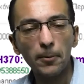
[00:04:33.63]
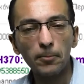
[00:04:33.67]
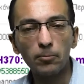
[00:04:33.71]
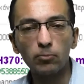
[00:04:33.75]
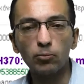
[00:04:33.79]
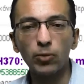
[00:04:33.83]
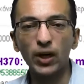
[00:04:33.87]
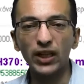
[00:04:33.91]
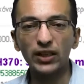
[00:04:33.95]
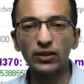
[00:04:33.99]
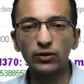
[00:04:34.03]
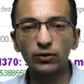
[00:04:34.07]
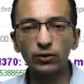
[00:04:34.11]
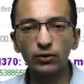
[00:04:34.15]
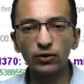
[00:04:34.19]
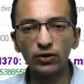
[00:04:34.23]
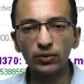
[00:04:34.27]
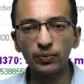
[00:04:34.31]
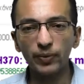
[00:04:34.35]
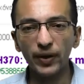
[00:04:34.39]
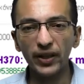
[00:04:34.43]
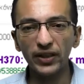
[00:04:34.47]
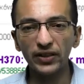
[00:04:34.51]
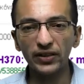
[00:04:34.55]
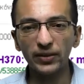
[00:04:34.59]
but used
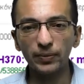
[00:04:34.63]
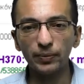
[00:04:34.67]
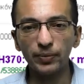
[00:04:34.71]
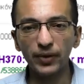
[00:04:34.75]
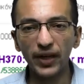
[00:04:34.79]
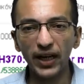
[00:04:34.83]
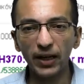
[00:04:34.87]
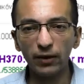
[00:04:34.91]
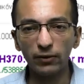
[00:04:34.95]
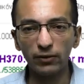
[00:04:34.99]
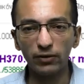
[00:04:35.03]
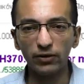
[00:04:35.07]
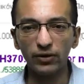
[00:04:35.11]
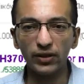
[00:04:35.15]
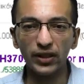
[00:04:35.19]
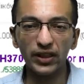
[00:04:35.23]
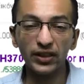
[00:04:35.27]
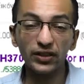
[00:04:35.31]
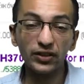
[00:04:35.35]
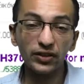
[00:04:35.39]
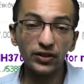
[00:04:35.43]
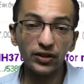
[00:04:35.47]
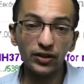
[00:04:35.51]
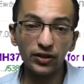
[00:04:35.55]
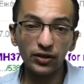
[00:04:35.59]
by the browser
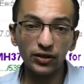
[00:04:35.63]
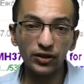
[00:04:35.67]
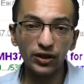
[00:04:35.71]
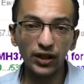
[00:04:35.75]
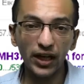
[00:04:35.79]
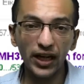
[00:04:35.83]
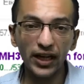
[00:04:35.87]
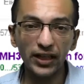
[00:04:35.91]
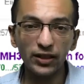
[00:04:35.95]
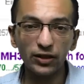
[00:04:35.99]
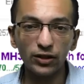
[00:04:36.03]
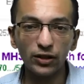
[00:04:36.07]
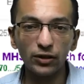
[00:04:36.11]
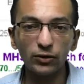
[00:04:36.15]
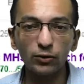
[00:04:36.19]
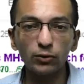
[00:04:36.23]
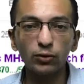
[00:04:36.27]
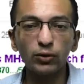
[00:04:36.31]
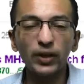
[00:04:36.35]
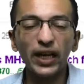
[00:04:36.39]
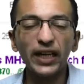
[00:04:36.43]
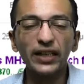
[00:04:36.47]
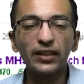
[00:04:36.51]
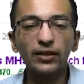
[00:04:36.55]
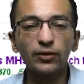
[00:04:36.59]
and search engine to
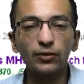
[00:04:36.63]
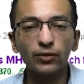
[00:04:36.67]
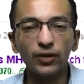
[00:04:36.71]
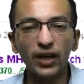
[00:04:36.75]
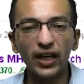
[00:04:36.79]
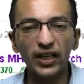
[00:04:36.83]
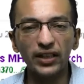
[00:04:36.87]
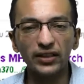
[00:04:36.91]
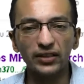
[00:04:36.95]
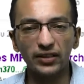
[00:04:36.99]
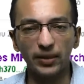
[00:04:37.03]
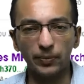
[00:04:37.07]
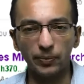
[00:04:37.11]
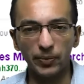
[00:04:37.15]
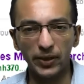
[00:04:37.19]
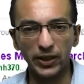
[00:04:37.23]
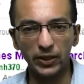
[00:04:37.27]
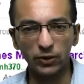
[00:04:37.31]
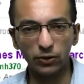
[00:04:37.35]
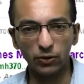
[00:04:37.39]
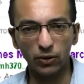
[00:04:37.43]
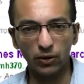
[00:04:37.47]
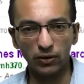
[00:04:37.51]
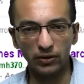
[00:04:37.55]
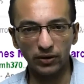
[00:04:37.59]
categorize the
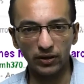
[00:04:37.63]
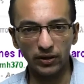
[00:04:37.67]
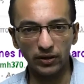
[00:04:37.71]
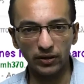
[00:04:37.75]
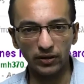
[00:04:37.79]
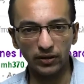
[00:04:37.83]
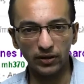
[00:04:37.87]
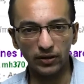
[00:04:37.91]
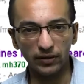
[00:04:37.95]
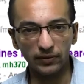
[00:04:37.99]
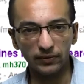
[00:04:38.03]
page content.